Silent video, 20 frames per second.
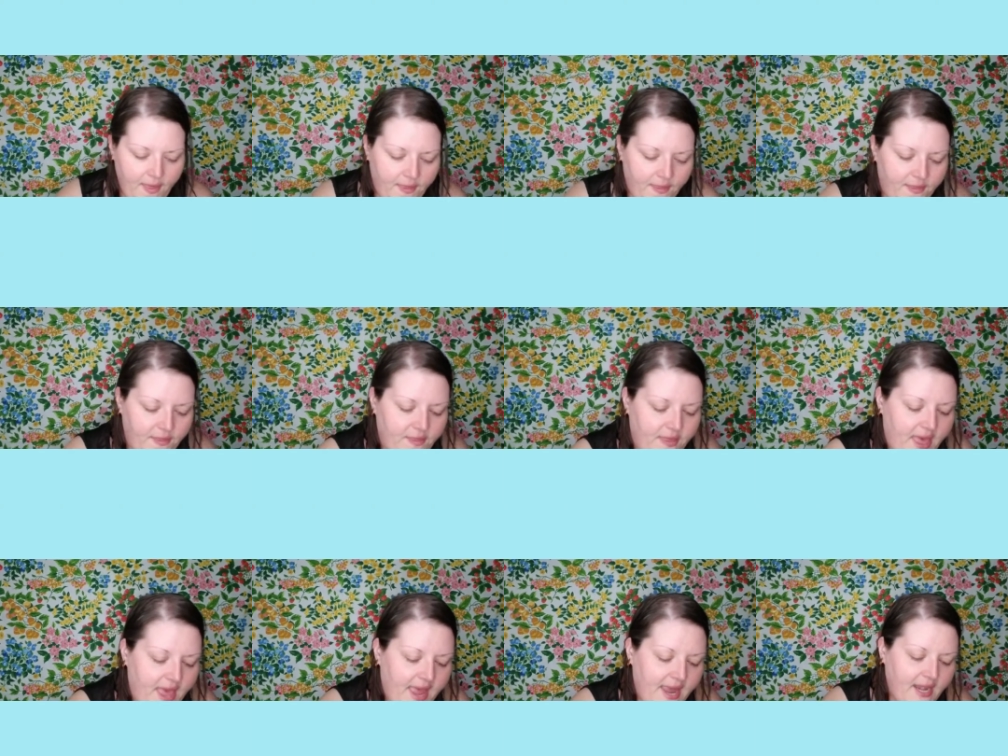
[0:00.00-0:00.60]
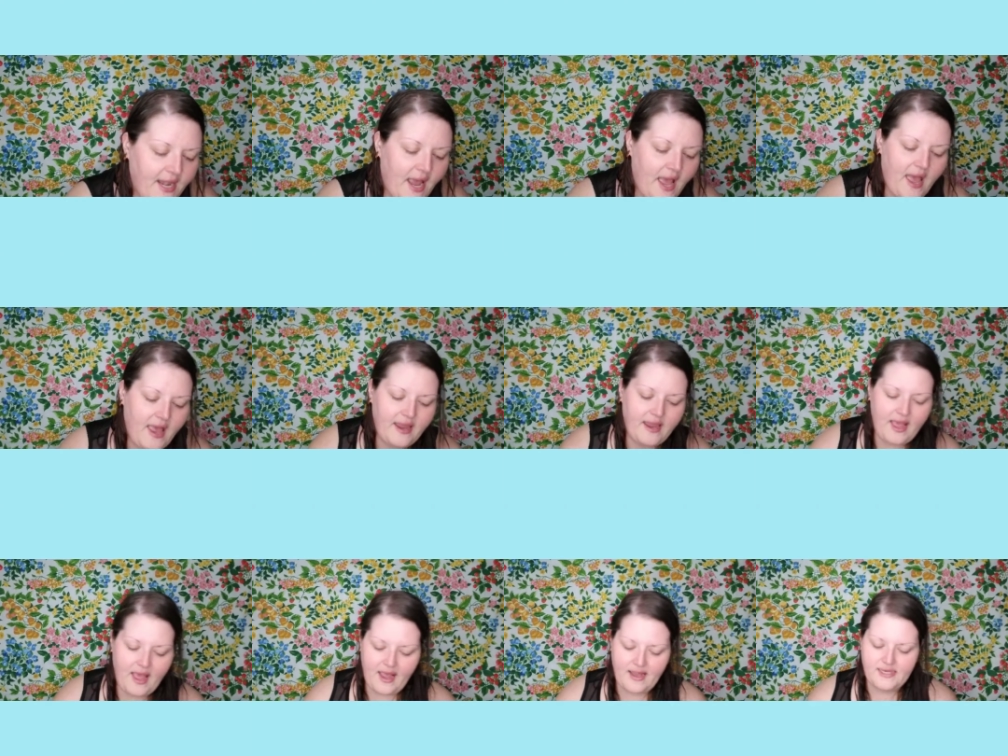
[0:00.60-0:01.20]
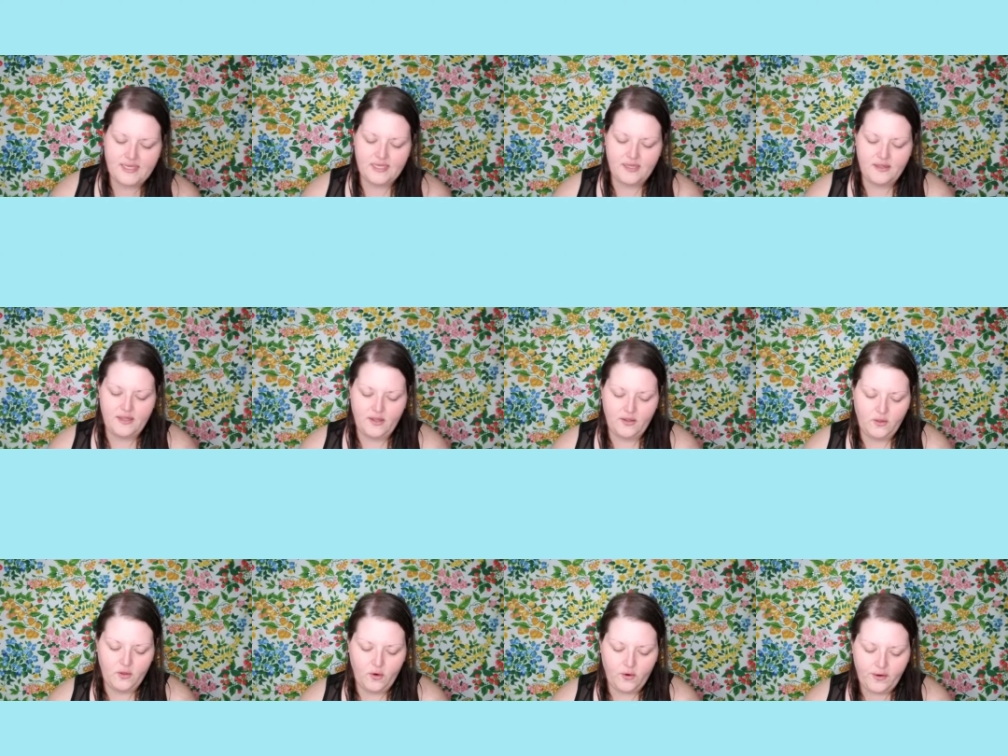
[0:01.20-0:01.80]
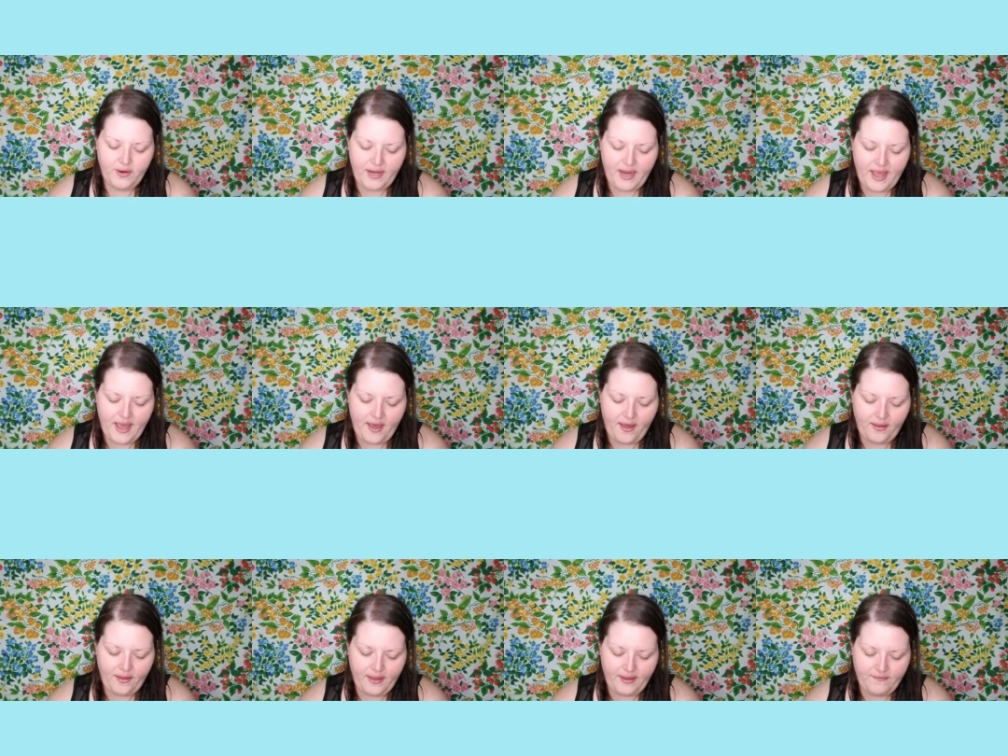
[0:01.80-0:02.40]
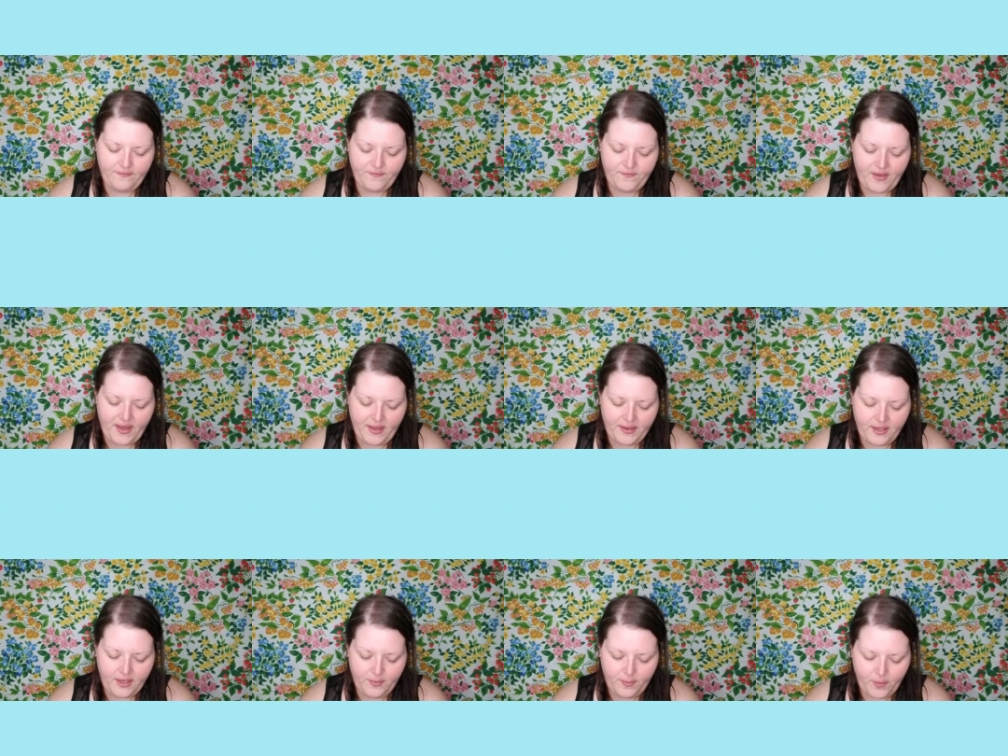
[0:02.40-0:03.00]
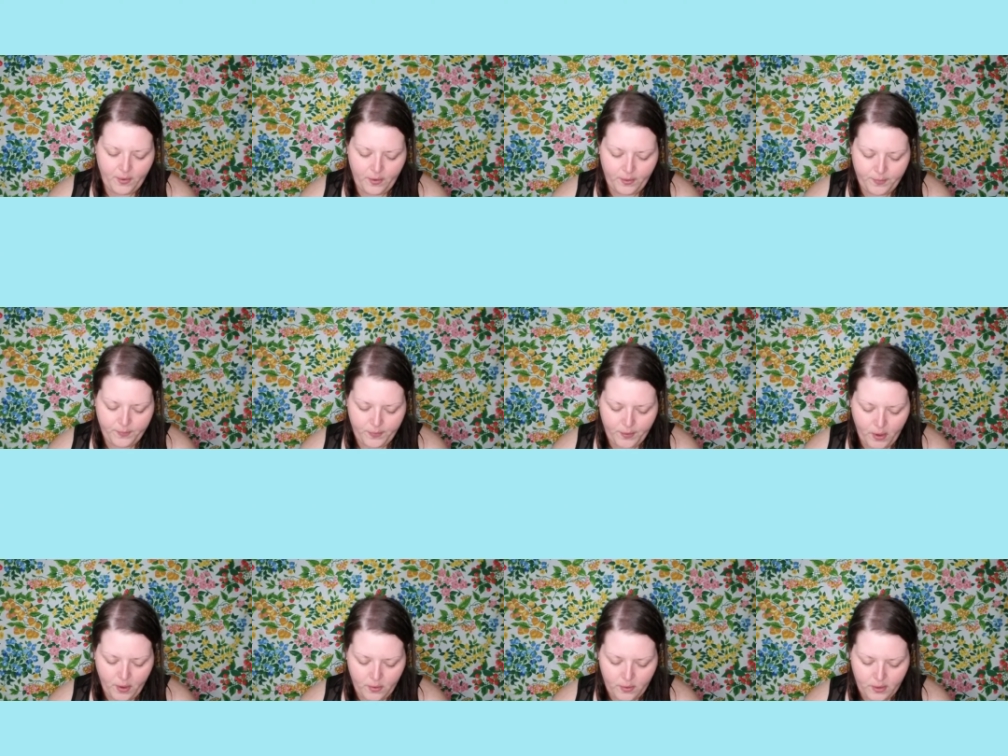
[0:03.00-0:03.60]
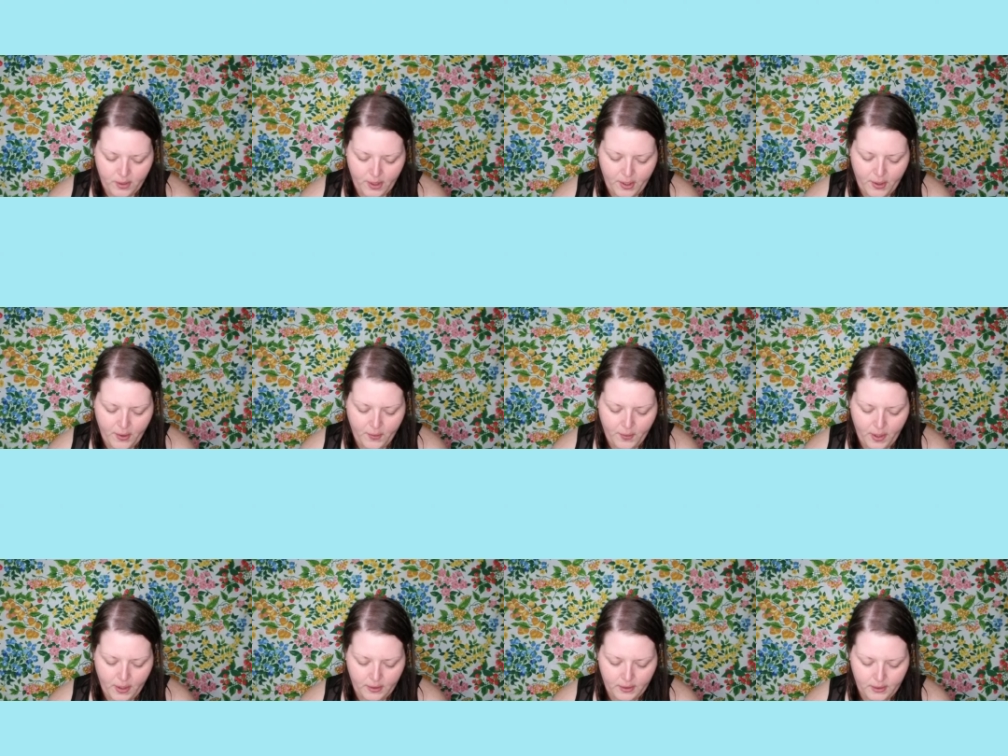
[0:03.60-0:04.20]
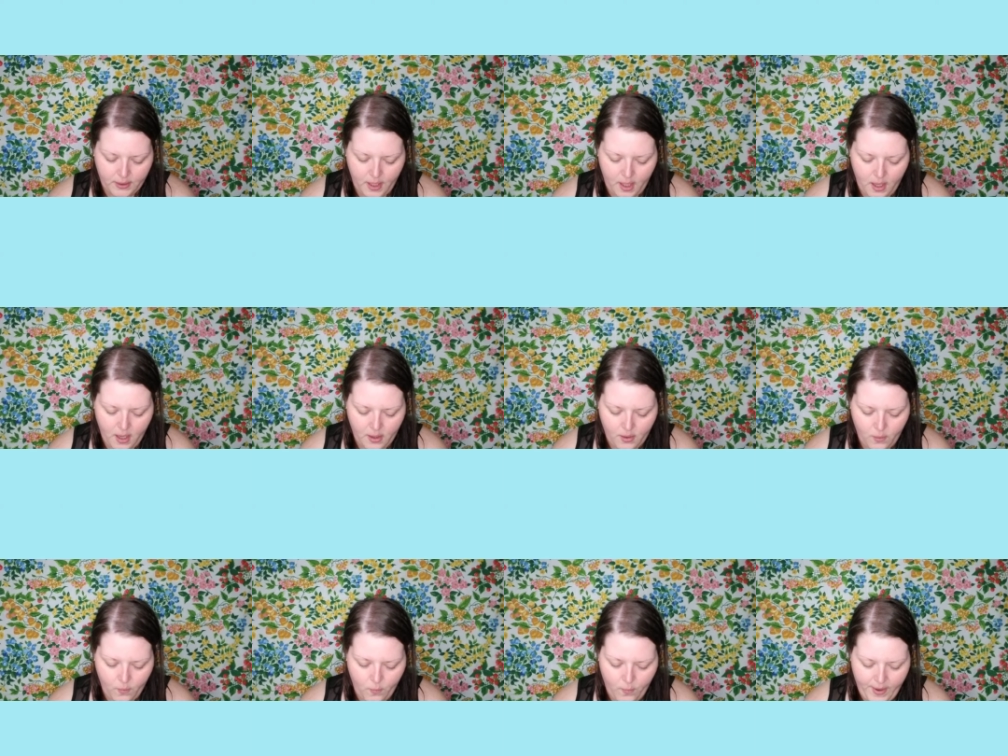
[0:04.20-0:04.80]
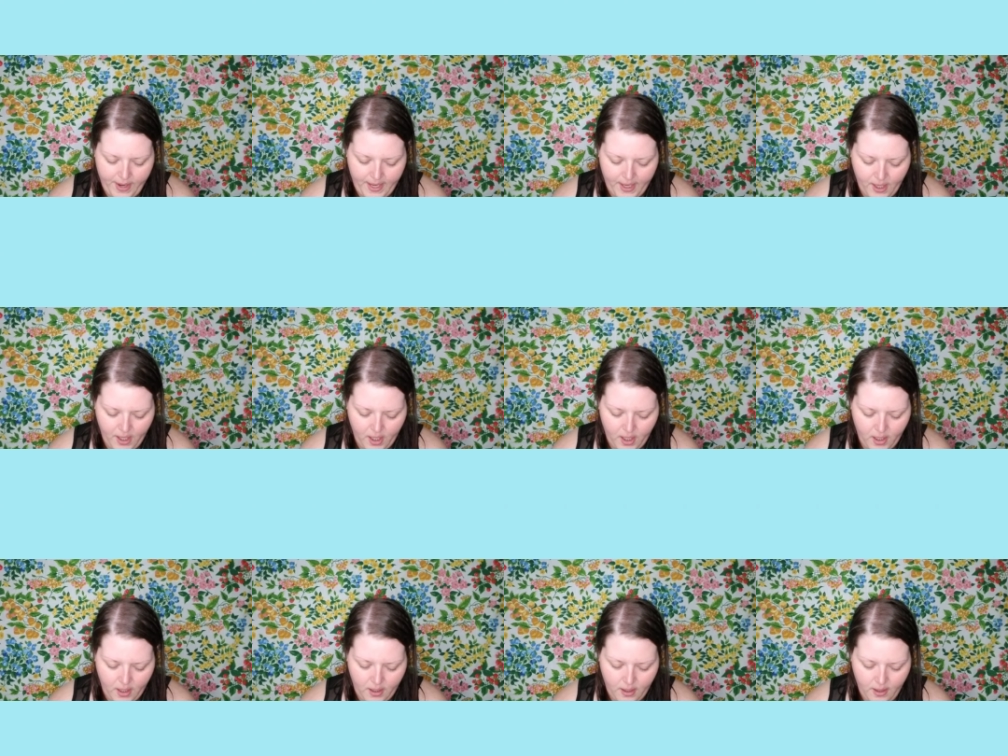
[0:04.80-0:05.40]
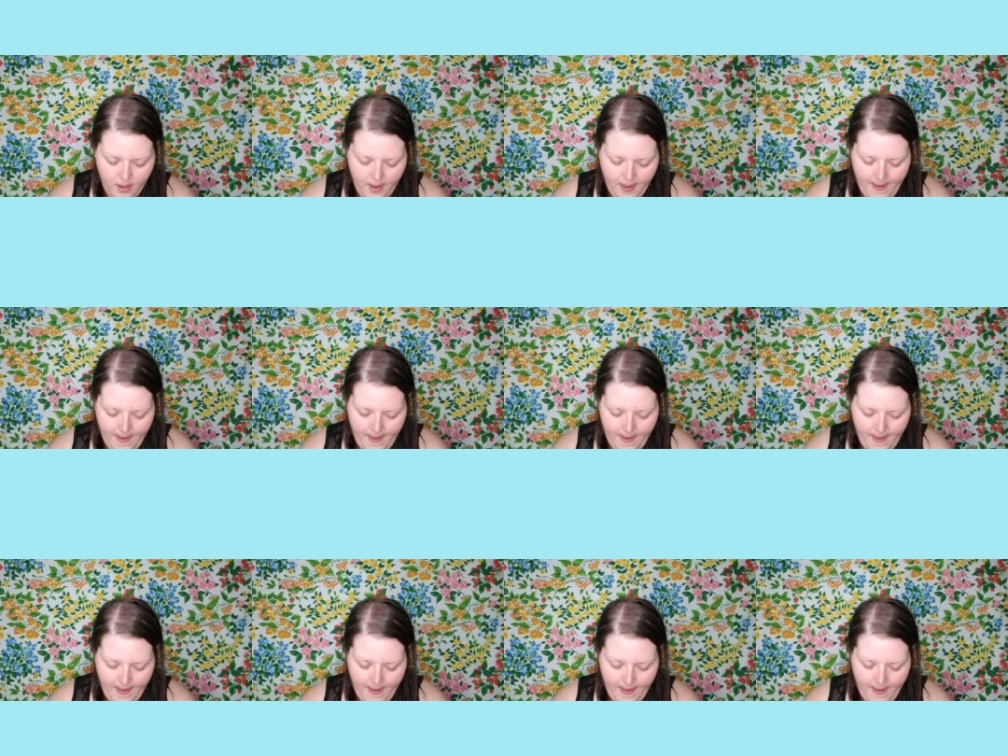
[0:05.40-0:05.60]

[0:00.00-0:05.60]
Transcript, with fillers: Then I got the L'Oreal Infallible Pro Glow Long Wear